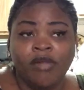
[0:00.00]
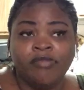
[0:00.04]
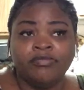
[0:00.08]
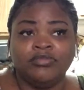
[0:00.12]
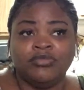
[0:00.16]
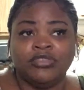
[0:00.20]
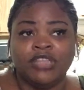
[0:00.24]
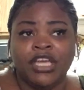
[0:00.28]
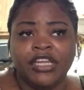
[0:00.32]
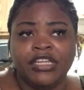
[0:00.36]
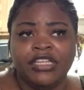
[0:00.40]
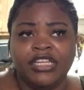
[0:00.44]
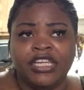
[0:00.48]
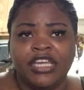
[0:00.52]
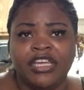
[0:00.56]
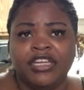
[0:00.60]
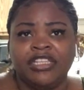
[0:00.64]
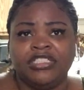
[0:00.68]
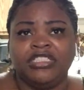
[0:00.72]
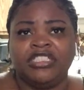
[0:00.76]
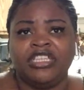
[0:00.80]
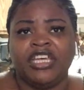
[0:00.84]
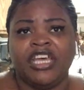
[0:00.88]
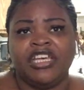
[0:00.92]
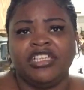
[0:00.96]
They did a
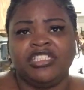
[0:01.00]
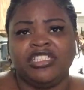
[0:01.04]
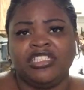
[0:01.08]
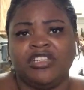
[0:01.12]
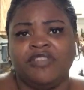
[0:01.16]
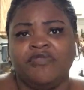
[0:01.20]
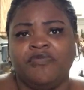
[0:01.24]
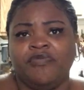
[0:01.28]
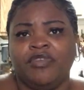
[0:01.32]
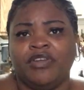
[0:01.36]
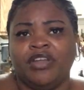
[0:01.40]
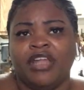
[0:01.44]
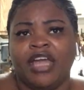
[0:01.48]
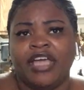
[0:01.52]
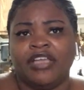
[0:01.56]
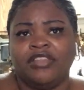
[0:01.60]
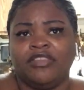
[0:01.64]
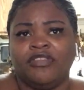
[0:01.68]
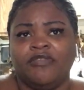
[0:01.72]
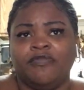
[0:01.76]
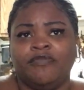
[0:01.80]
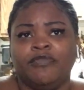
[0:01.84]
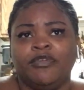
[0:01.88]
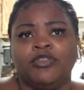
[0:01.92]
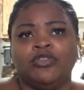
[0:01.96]
testing for like the
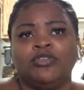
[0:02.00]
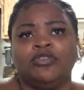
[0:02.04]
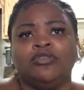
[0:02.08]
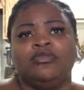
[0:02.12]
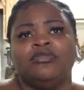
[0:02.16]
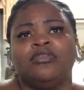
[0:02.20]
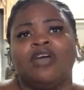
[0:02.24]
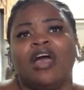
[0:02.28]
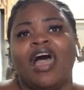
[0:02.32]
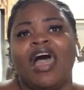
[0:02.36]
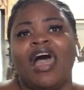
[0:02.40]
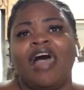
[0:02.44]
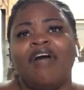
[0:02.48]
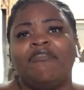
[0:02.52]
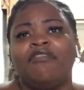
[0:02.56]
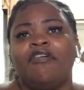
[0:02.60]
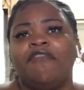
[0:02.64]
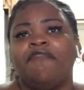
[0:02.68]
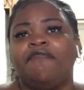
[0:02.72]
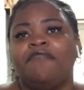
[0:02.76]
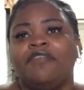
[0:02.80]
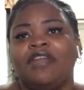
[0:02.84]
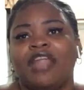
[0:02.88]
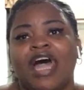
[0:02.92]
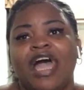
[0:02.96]
flu. I have a
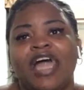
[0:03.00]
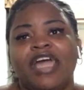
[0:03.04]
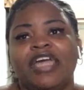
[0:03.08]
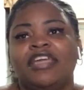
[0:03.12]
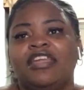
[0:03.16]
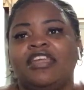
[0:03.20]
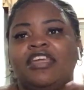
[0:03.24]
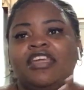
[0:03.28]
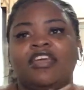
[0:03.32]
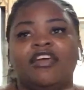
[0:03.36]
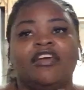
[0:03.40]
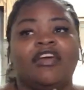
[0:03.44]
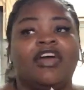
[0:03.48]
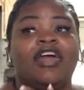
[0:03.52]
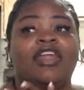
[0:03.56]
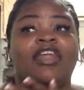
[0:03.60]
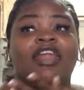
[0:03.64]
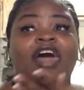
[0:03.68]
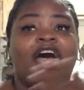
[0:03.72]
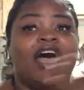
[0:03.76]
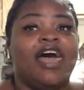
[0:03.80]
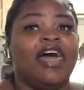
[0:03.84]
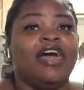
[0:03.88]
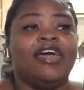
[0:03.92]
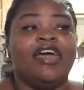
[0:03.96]
fly in here and
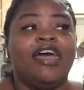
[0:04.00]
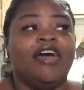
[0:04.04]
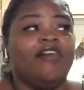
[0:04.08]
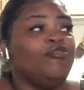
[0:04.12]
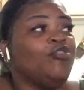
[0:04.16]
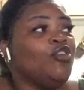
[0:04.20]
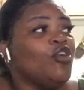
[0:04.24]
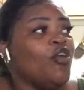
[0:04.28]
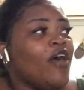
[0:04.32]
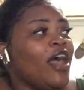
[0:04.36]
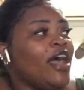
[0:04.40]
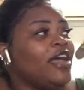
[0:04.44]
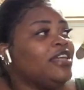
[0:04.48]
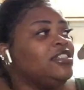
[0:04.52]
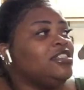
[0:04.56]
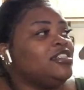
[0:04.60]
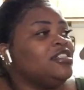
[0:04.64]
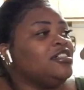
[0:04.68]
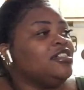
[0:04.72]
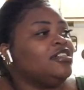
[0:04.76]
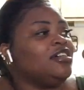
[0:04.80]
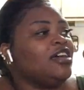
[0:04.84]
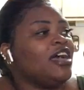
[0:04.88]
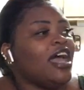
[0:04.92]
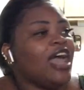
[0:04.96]
I have no
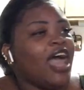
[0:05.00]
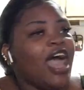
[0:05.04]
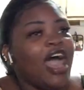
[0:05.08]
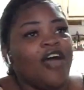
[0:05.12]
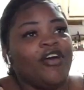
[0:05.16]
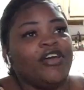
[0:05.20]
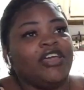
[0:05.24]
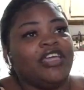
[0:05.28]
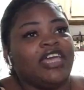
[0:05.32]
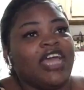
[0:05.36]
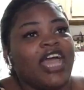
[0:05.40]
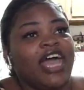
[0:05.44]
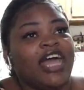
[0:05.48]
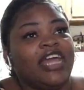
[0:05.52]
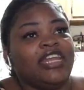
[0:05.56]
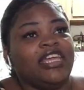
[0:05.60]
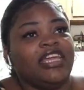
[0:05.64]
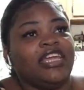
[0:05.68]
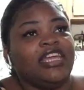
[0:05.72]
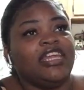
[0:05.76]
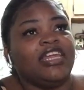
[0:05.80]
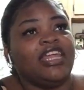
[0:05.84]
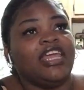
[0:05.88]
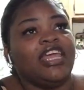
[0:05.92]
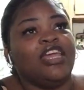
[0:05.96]
idea how he got
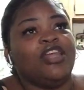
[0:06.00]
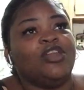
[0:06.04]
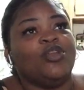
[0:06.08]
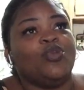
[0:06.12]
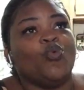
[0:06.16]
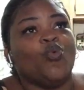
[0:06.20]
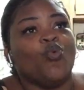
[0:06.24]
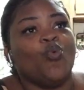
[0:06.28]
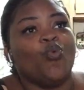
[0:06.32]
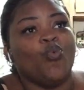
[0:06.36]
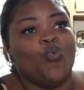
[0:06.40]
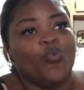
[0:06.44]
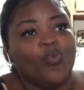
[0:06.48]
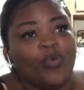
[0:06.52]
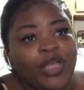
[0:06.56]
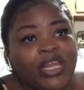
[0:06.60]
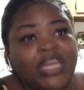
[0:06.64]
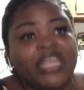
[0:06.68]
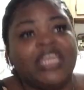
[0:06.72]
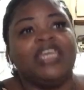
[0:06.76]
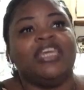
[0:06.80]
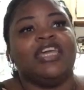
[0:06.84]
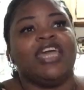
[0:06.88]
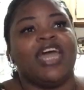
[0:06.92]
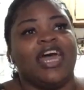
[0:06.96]
in and when
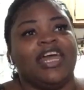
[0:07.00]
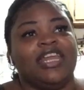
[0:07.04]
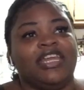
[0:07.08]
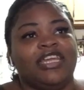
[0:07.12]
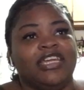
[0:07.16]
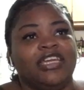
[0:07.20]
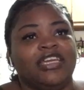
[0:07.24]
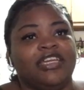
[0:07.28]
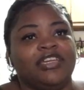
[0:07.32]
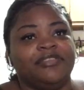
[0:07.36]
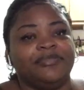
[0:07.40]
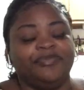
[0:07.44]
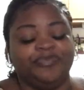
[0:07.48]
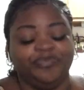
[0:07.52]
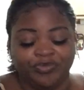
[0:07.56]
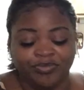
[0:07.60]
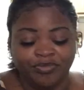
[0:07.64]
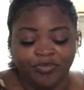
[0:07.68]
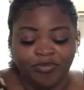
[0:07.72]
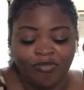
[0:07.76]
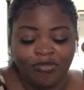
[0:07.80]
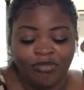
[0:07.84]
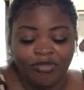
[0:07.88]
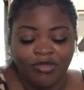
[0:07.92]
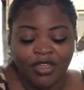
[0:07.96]
he got in.
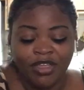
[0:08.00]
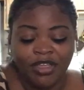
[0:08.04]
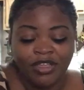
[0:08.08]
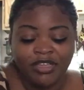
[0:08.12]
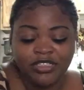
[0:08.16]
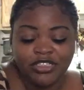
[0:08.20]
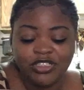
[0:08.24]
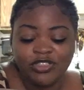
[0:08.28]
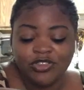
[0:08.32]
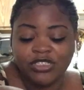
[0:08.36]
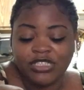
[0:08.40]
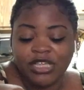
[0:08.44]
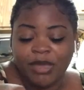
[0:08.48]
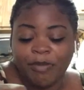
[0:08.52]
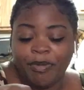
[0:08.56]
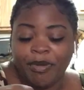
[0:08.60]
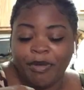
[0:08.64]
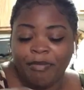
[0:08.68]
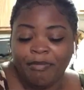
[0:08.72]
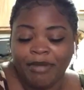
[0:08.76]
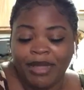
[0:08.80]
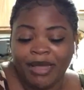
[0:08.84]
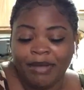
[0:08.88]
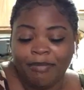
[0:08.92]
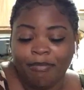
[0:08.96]
As soon as I put
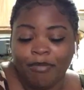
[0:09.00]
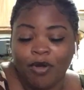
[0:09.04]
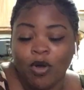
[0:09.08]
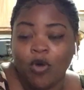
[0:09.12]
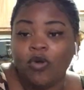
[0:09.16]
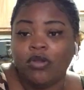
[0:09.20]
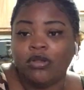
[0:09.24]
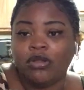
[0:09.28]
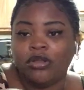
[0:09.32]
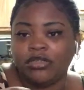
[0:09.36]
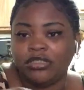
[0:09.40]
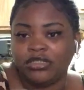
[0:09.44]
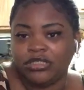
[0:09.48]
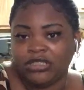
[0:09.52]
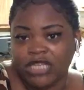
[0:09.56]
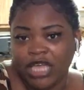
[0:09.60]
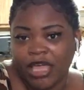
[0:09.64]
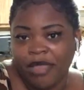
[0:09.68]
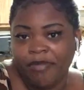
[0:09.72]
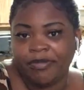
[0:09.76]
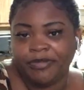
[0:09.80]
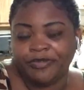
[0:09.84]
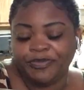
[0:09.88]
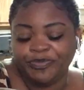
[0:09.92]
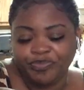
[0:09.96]
my bowl on the
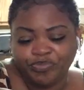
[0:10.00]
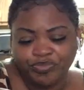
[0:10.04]
table,